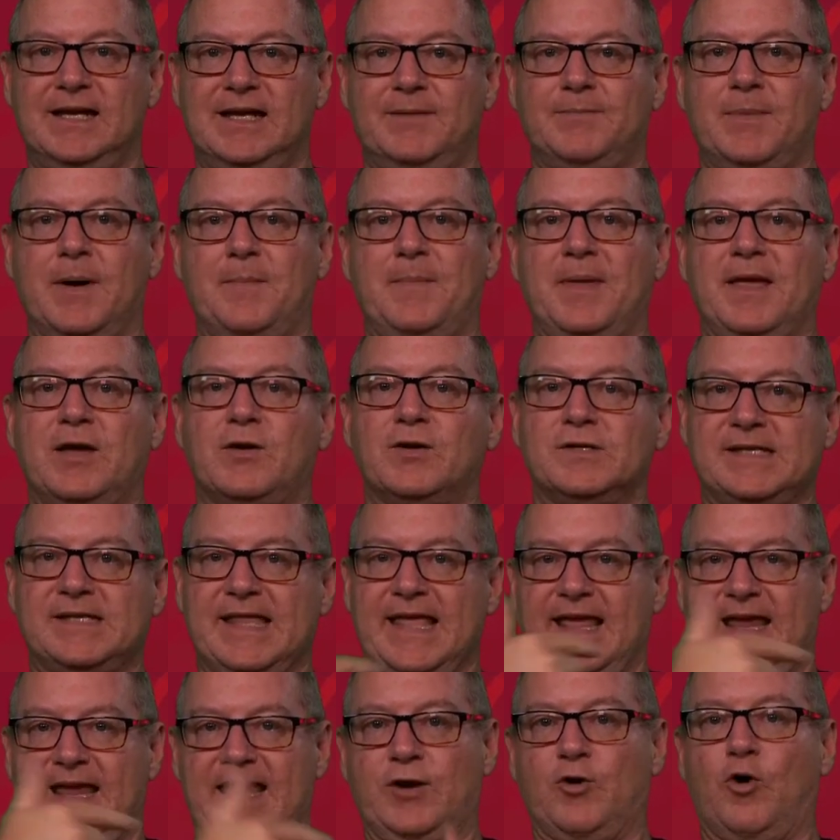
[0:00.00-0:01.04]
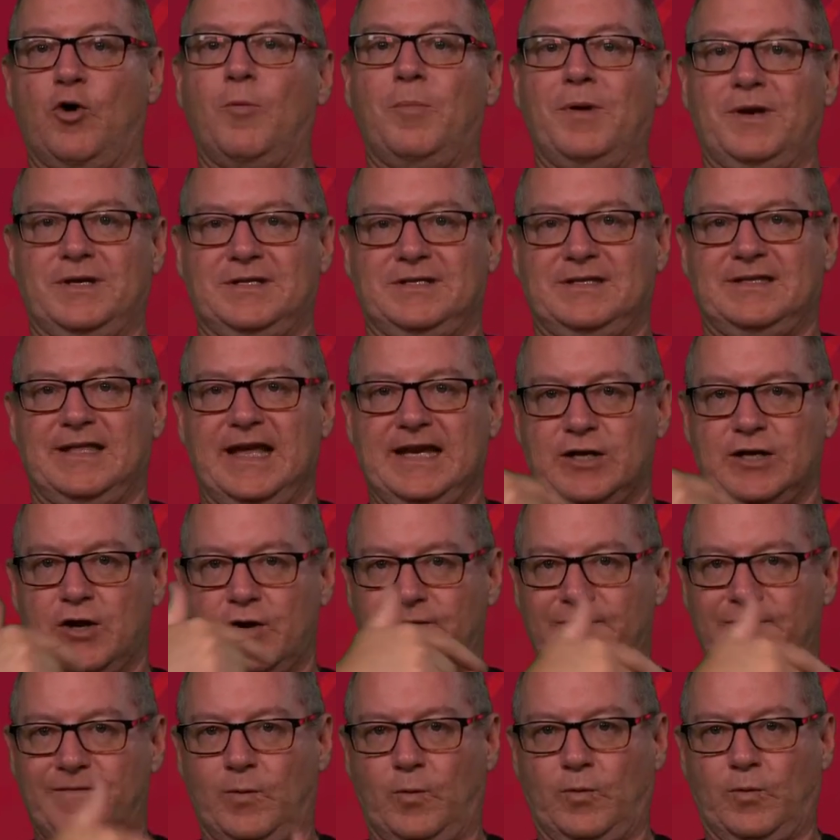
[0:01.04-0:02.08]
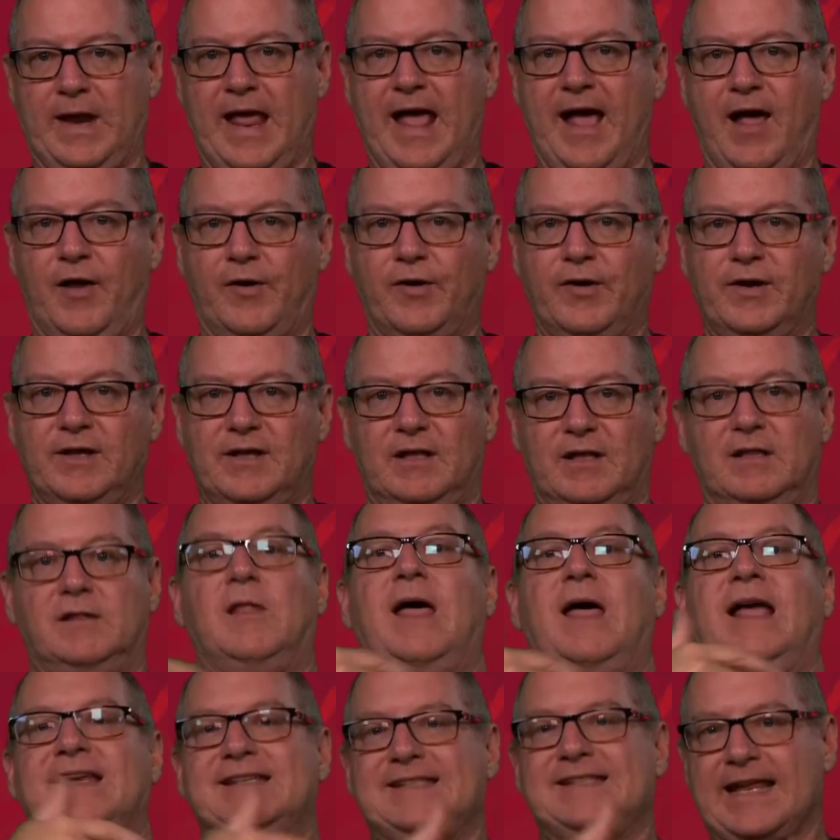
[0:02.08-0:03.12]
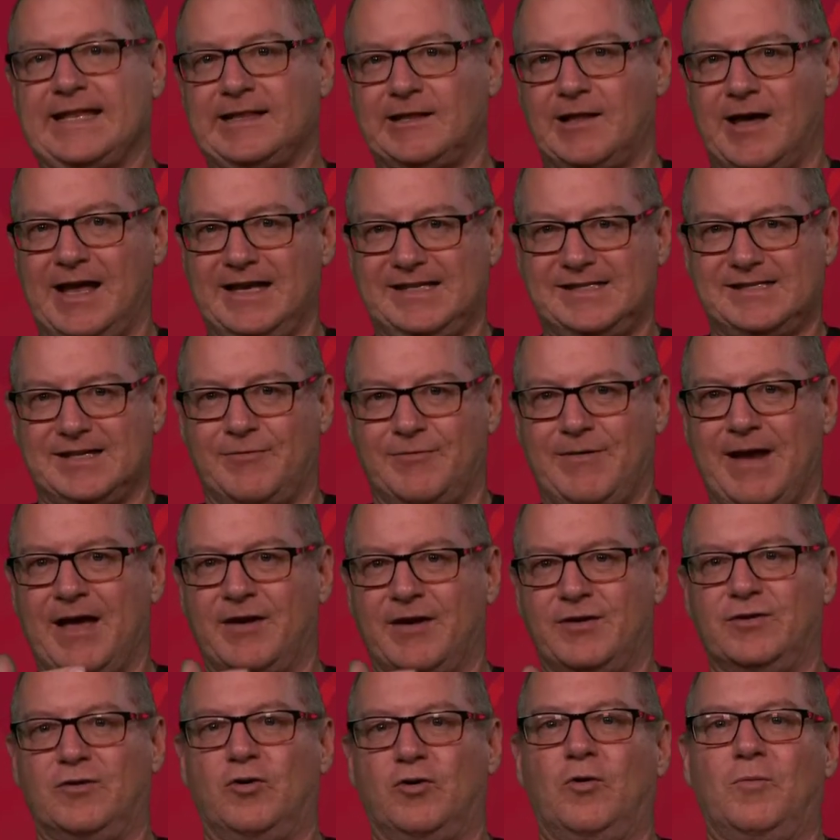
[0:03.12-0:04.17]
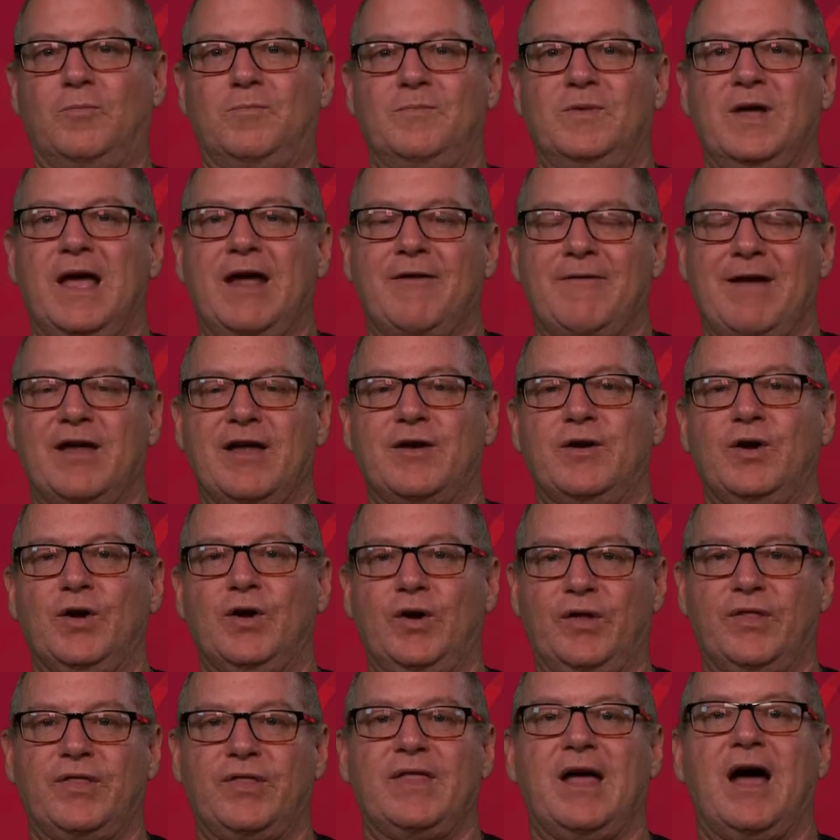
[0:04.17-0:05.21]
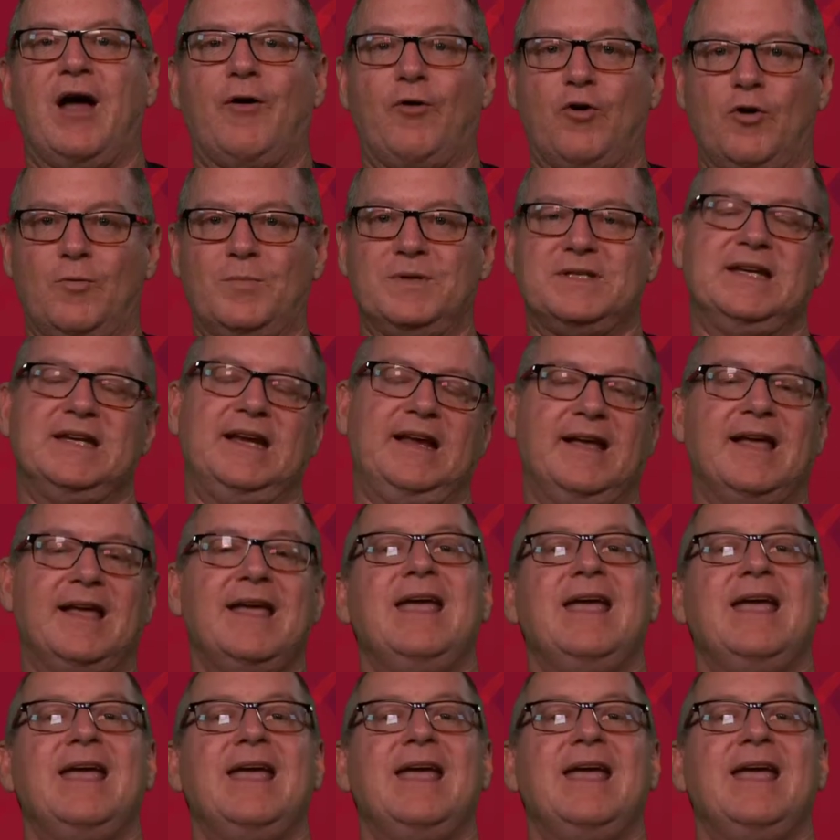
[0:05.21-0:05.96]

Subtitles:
but because they're in orbit, they don't fall down, like satellites around Earth are orbiting.